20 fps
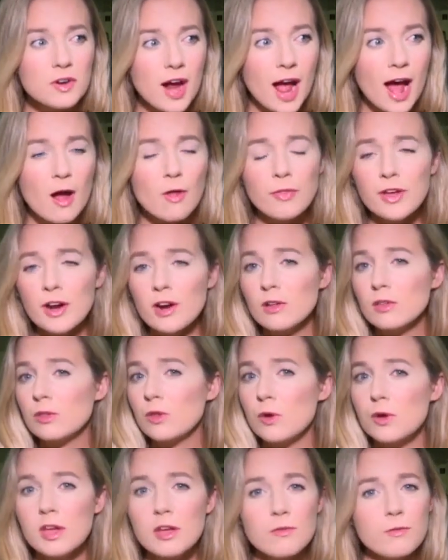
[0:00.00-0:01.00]
are out there
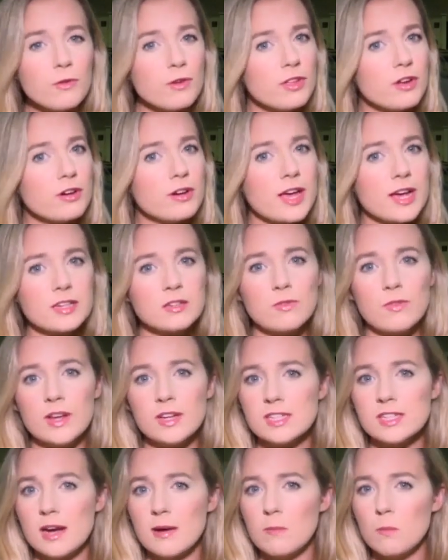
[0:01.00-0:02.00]
looking for their next
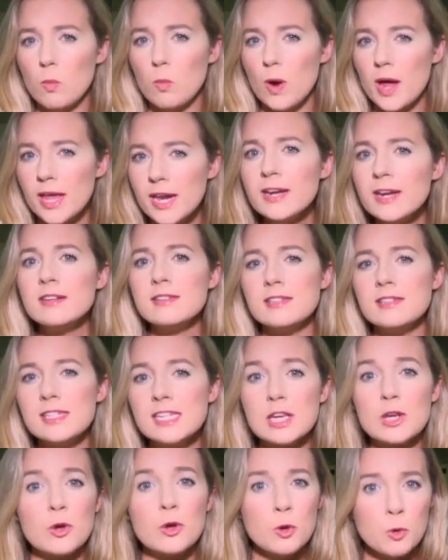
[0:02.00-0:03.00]
victim, waiting to
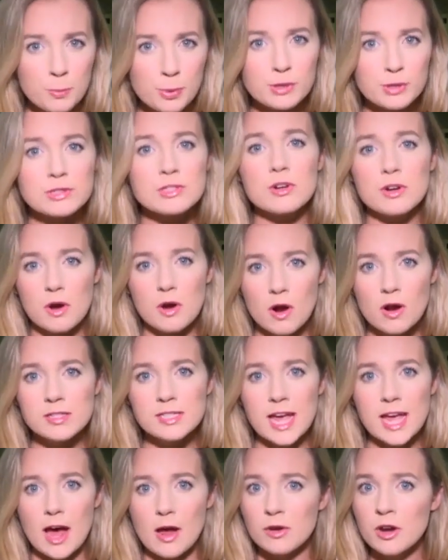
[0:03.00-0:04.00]
see who puts their
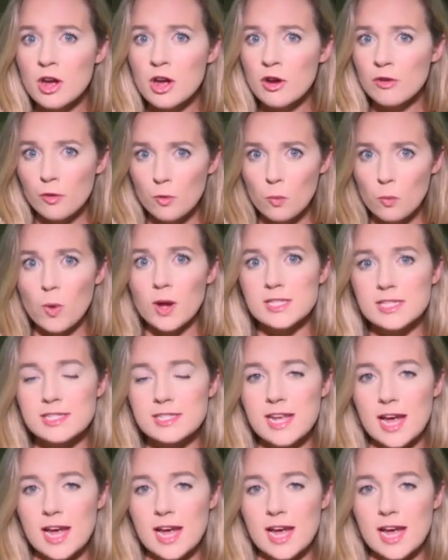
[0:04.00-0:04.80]
guard down for one